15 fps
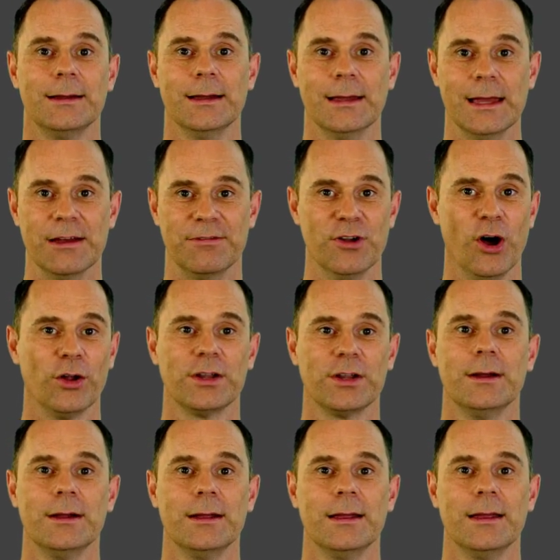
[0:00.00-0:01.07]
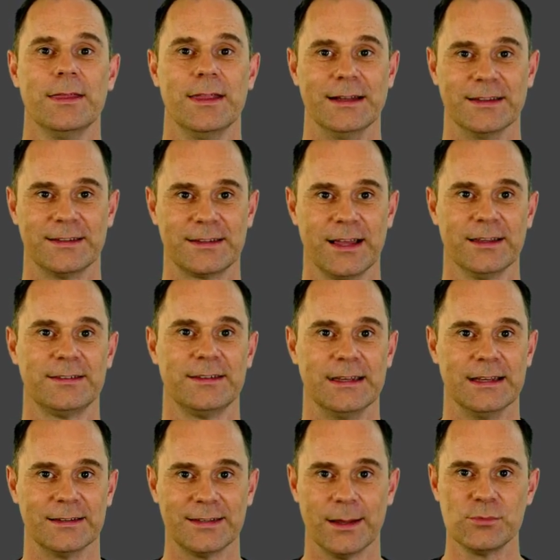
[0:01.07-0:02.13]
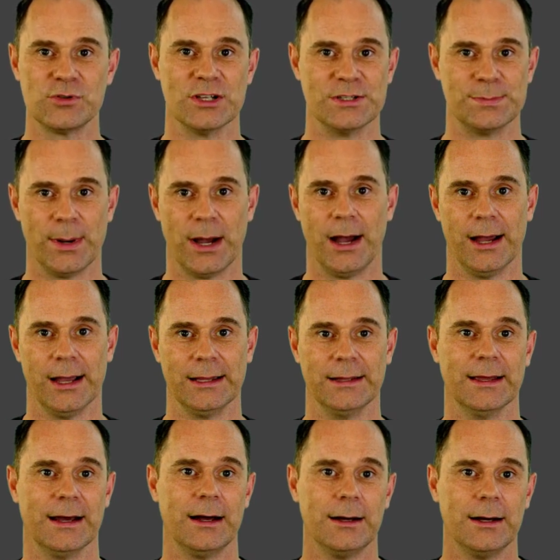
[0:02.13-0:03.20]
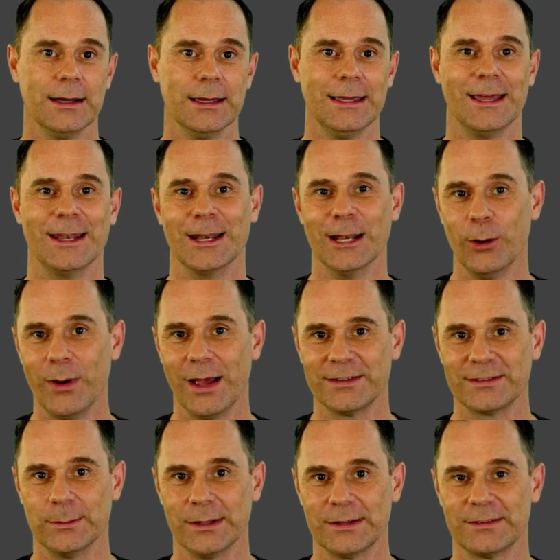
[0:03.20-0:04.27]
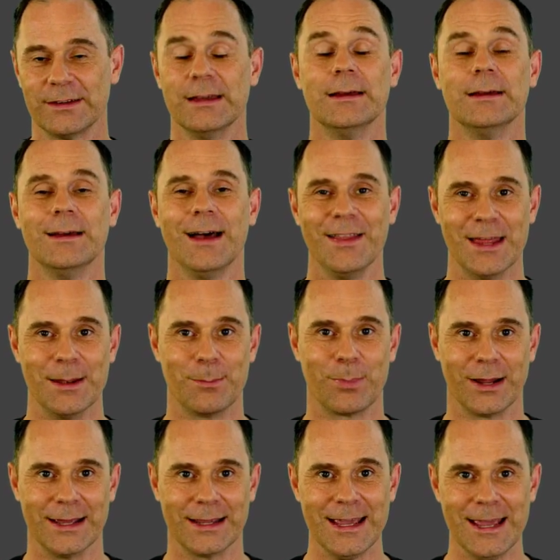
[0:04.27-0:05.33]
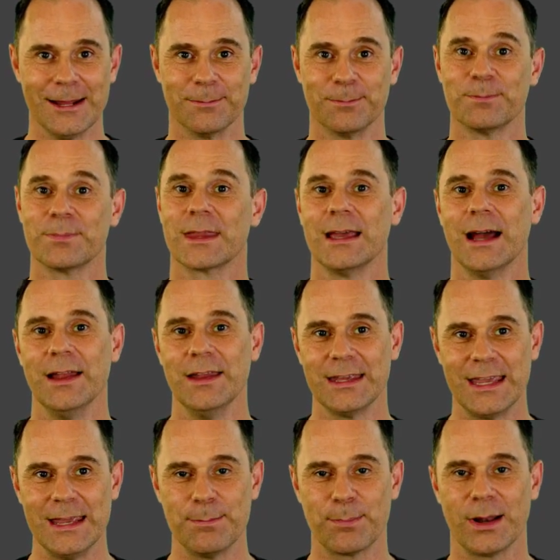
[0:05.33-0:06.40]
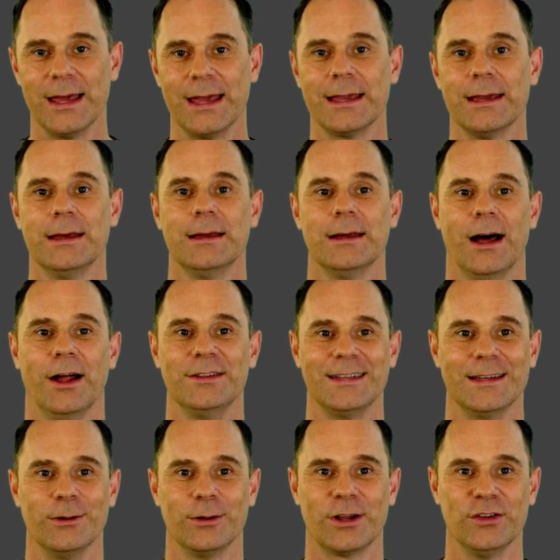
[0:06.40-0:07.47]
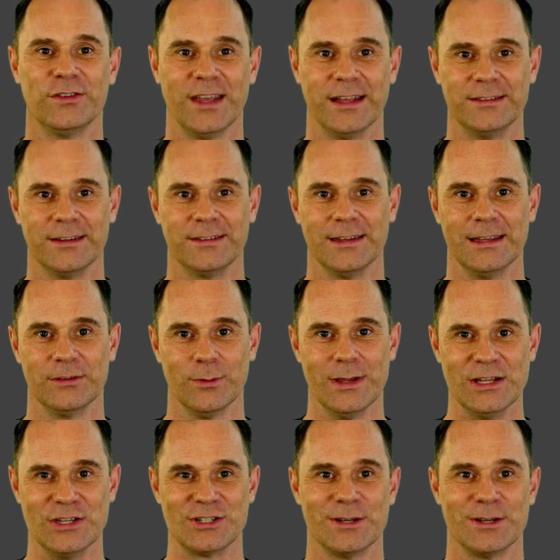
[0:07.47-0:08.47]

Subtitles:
If not, they discuss the assumptions behind the high and low estimates and then play again, and they keep playing until consensus is reached.